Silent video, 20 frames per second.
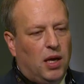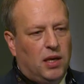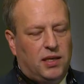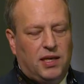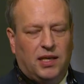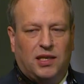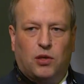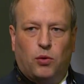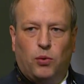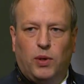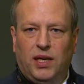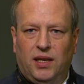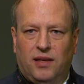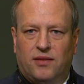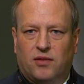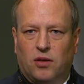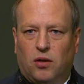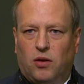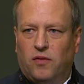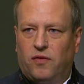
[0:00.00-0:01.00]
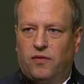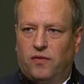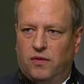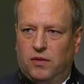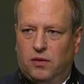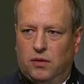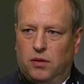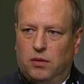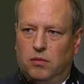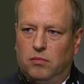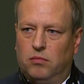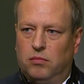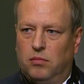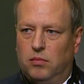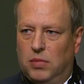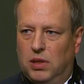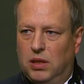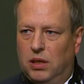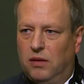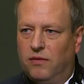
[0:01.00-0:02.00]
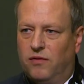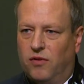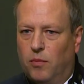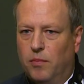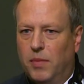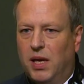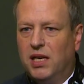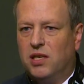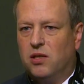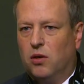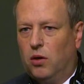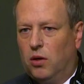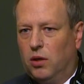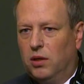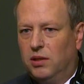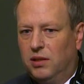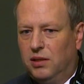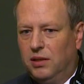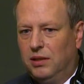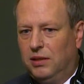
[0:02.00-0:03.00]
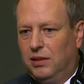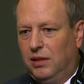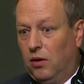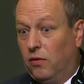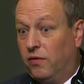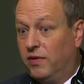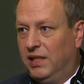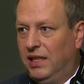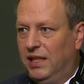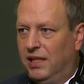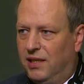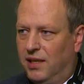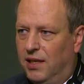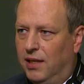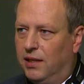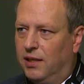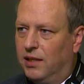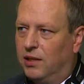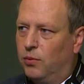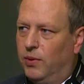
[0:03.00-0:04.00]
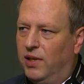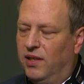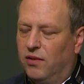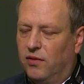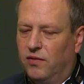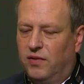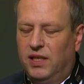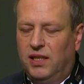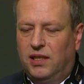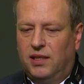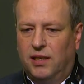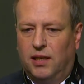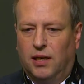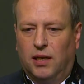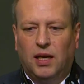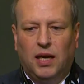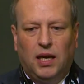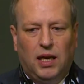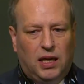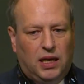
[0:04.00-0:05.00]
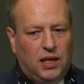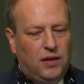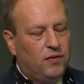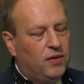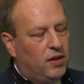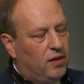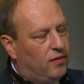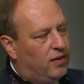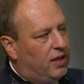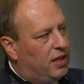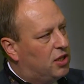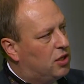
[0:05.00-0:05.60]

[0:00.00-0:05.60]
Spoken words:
degrees of information or of detail, degrees of detail. Even if they